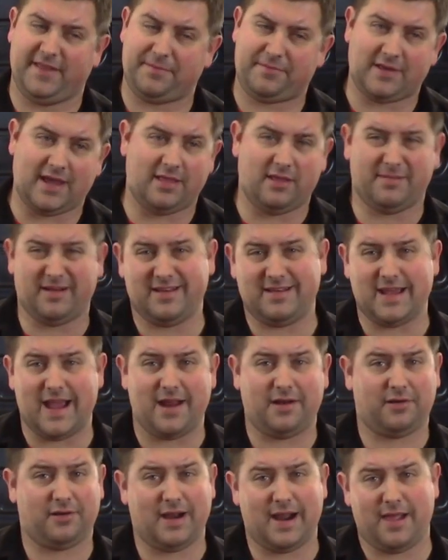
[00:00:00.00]
side, they're about
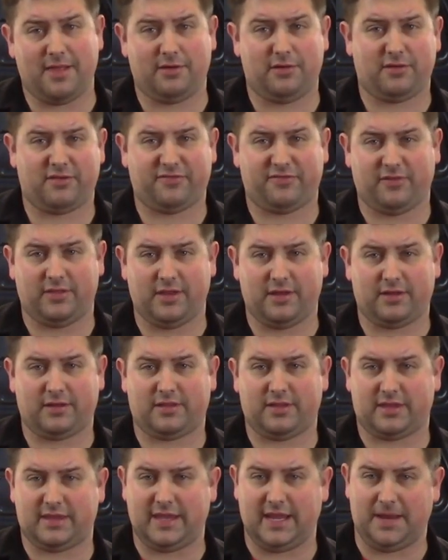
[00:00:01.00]
$900 for
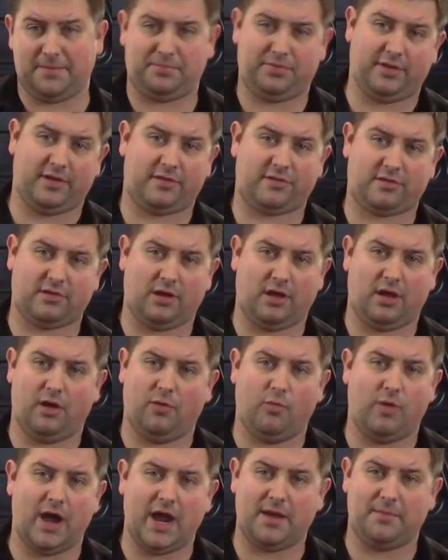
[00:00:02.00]
the kit plus a
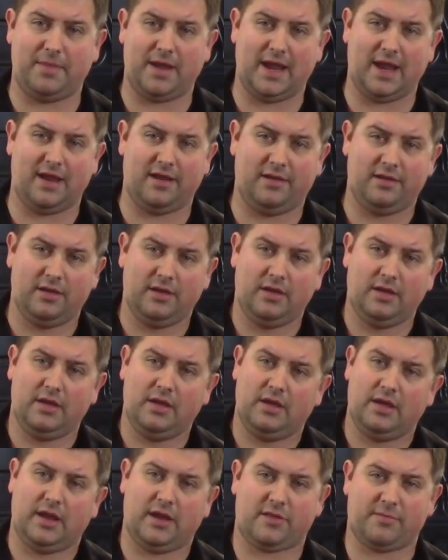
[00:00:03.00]
wideband
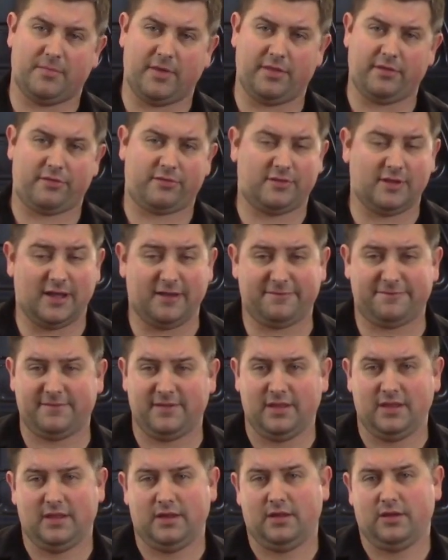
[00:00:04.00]
and some other stuff.
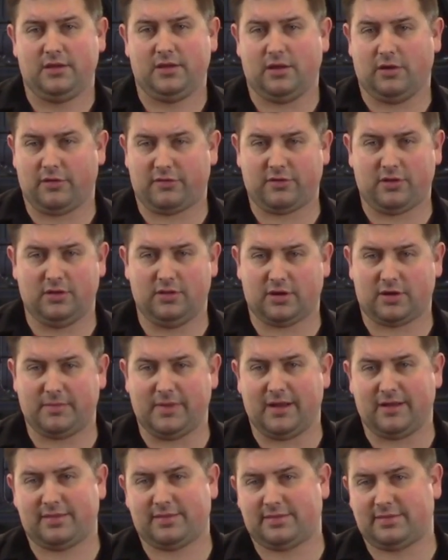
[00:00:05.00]
You know, so you're looking
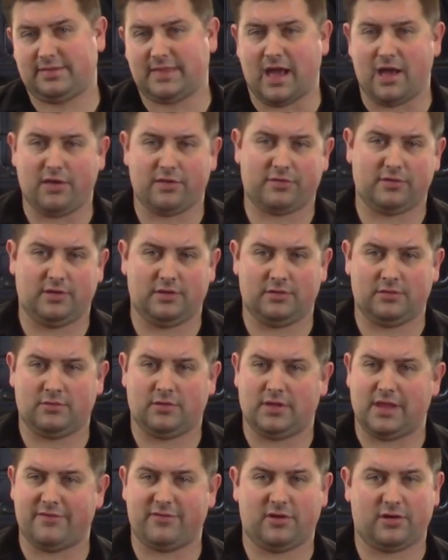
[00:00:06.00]
about $1,000,
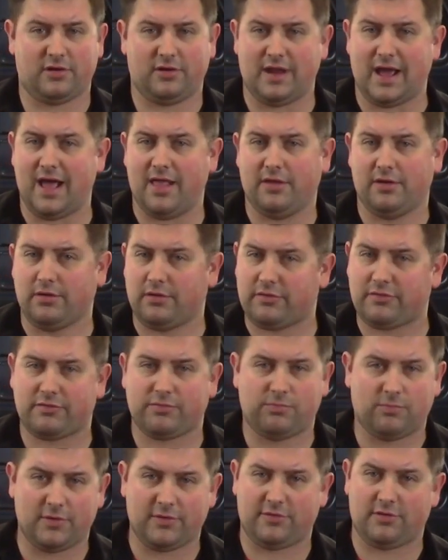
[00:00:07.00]

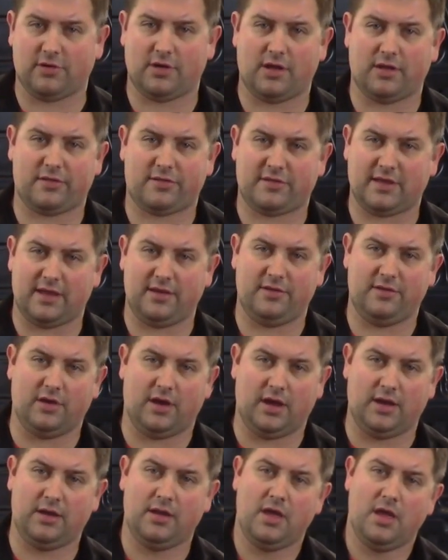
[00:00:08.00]
$1,100 once you're all said and
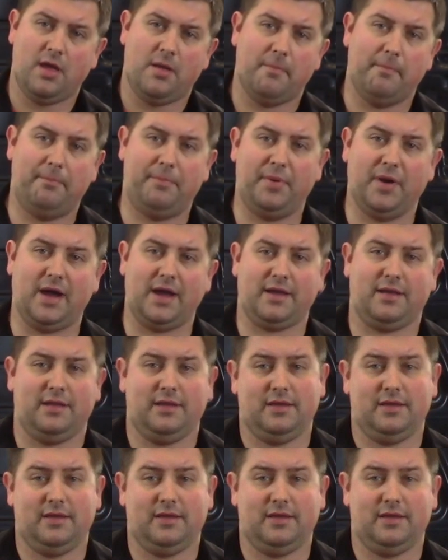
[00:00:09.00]
done. But